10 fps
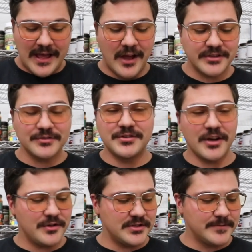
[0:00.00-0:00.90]
I also
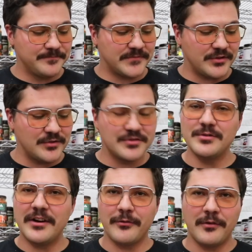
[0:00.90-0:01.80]
chose to use
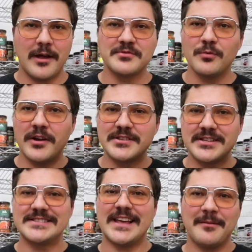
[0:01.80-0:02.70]
two different rubs. One is
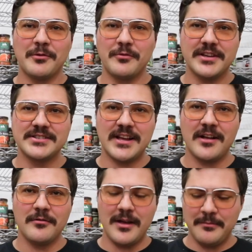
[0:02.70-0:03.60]
a Santa Maria
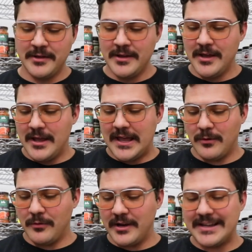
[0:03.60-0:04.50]
style rub
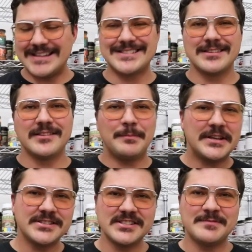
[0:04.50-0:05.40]
and one is the
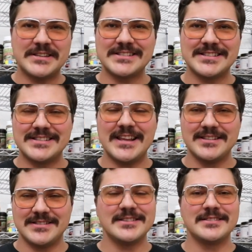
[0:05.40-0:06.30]
Pits and Spits steak
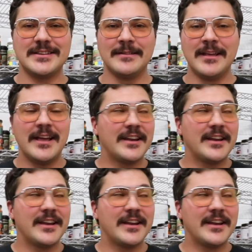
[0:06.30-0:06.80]
seasoning.